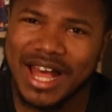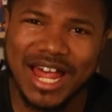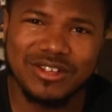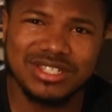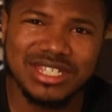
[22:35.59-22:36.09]
I
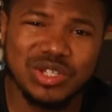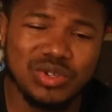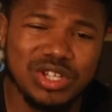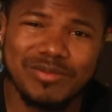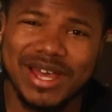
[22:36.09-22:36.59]
don't see
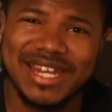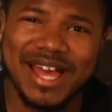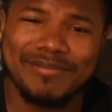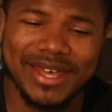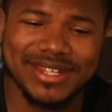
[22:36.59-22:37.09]
Julio might
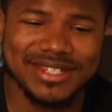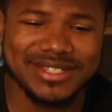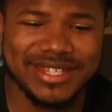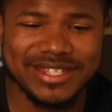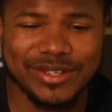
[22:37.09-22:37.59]
not make it
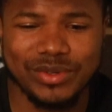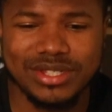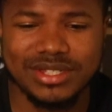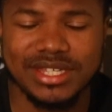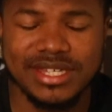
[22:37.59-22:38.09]
this season. We
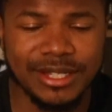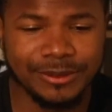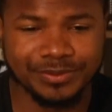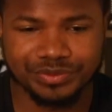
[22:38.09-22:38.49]
see